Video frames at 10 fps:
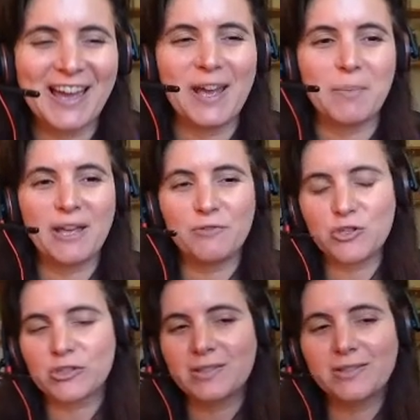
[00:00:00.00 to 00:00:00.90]
here, but if you
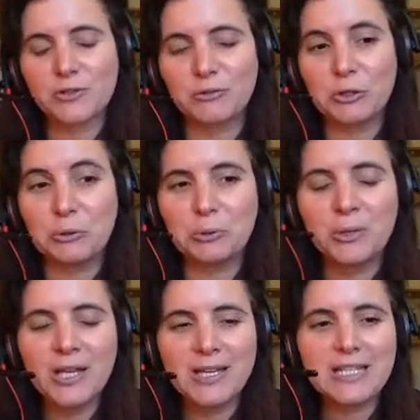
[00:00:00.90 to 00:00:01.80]
just sort of Google
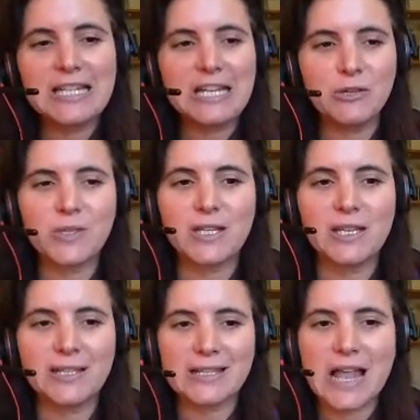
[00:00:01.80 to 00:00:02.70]

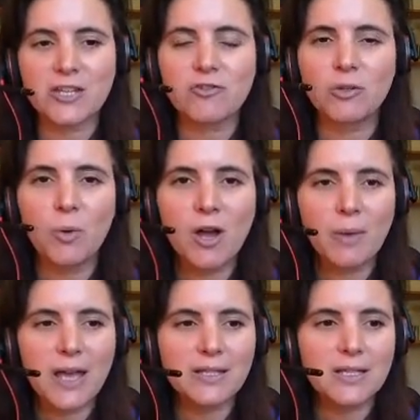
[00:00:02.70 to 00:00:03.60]
TUC Dyslexia in the
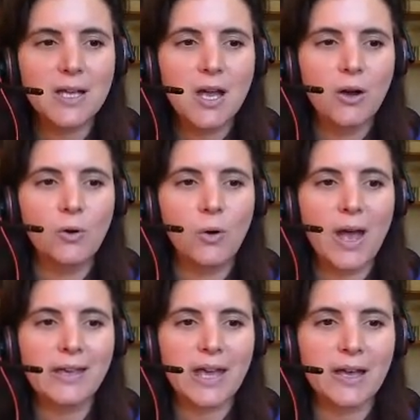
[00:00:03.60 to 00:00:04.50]
Workplace or
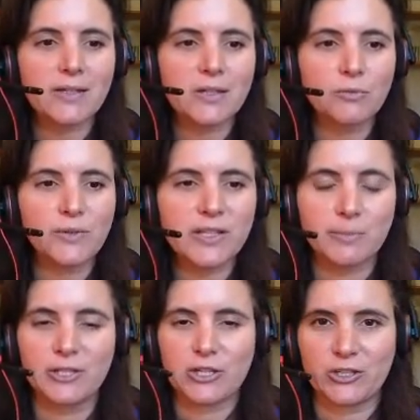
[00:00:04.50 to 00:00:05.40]
ACAS
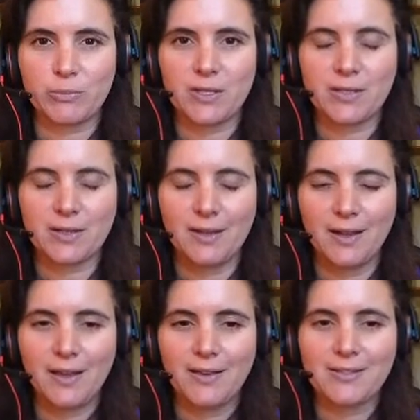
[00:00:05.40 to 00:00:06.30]
Reasonable Adjustments.
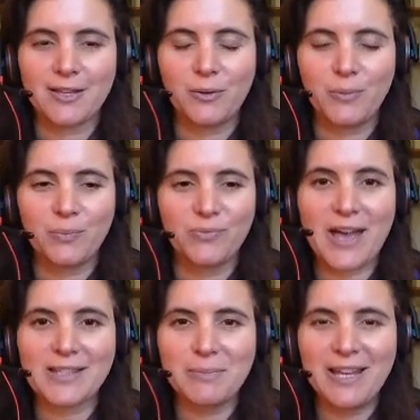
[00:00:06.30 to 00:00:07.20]
So
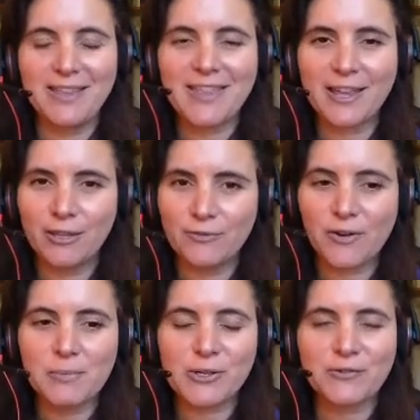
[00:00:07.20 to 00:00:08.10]
that's me. Thank you
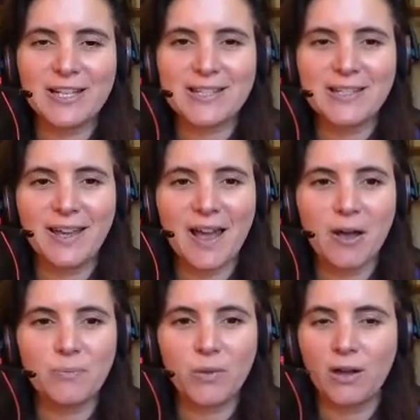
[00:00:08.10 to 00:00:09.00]
very much for listening.
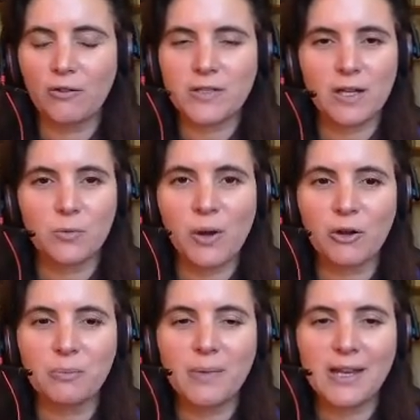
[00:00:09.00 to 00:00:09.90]
Obviously, I'd
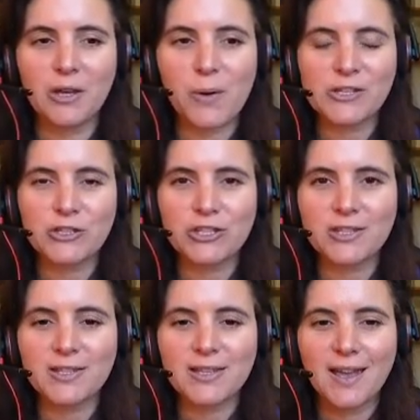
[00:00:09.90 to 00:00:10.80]
welcome any
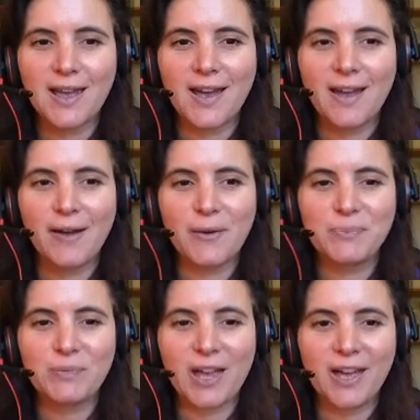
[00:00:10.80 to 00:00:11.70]
questions.
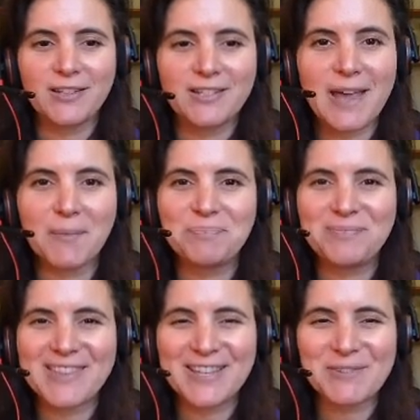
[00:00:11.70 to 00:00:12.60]
And yeah,
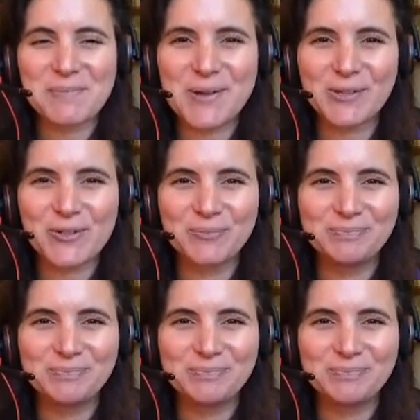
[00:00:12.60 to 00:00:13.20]
thanks very much.